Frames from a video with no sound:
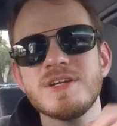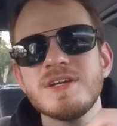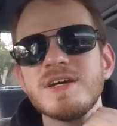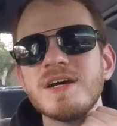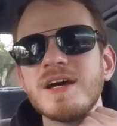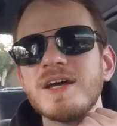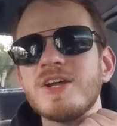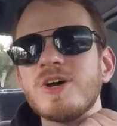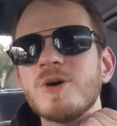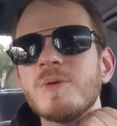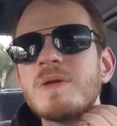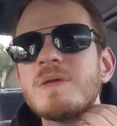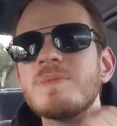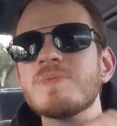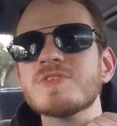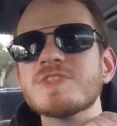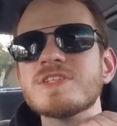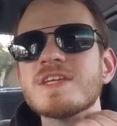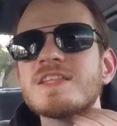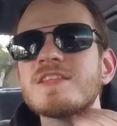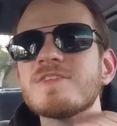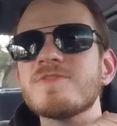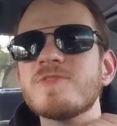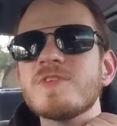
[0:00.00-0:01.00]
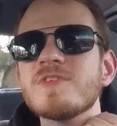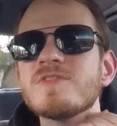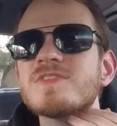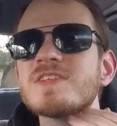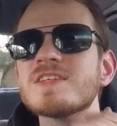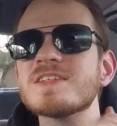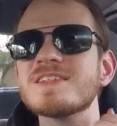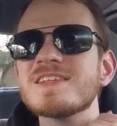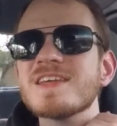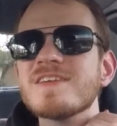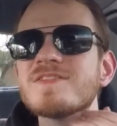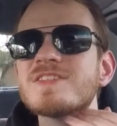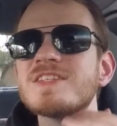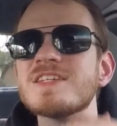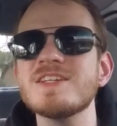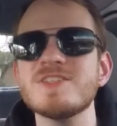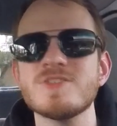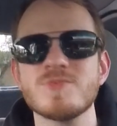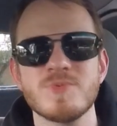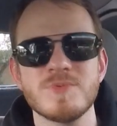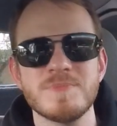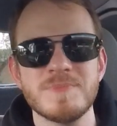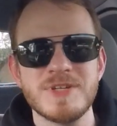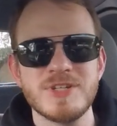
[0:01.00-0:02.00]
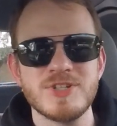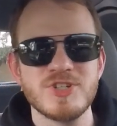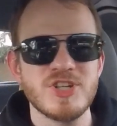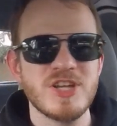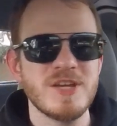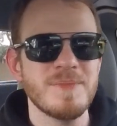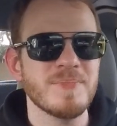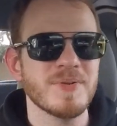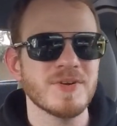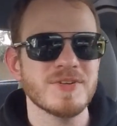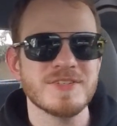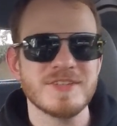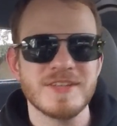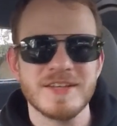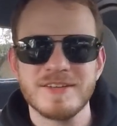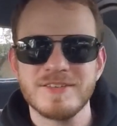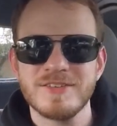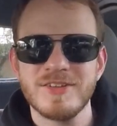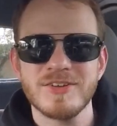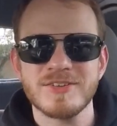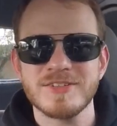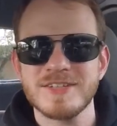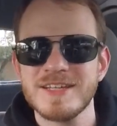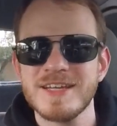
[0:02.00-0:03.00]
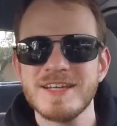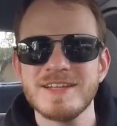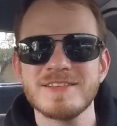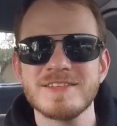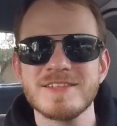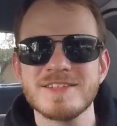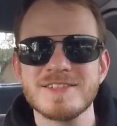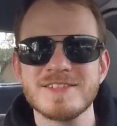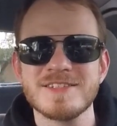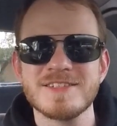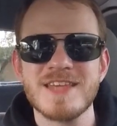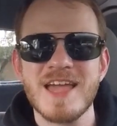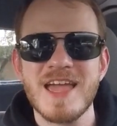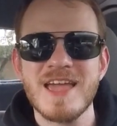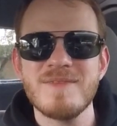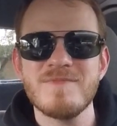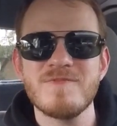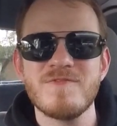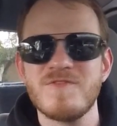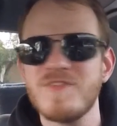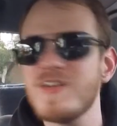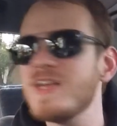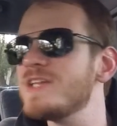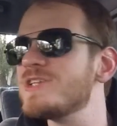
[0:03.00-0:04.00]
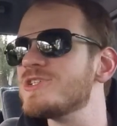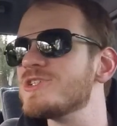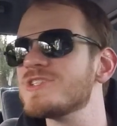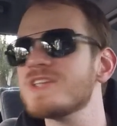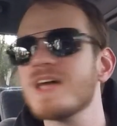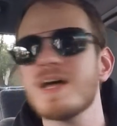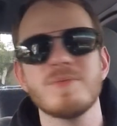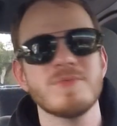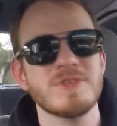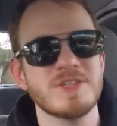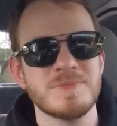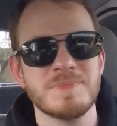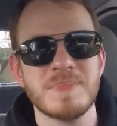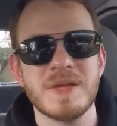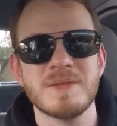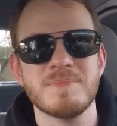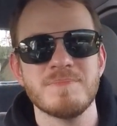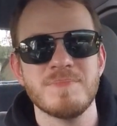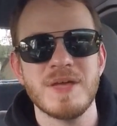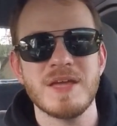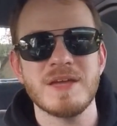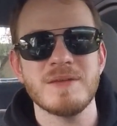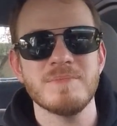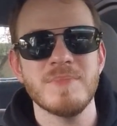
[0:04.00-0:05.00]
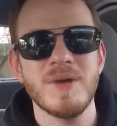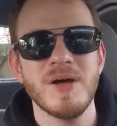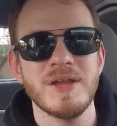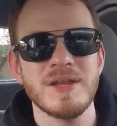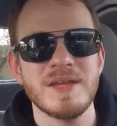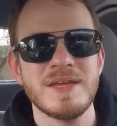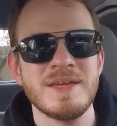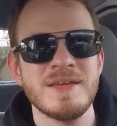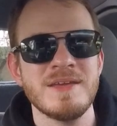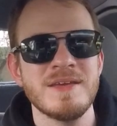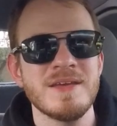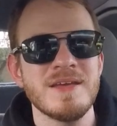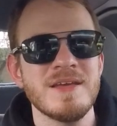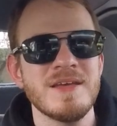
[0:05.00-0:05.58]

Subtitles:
I know people said the 17s would be cheaper. It's like, look, to get the same features, I would spend big money.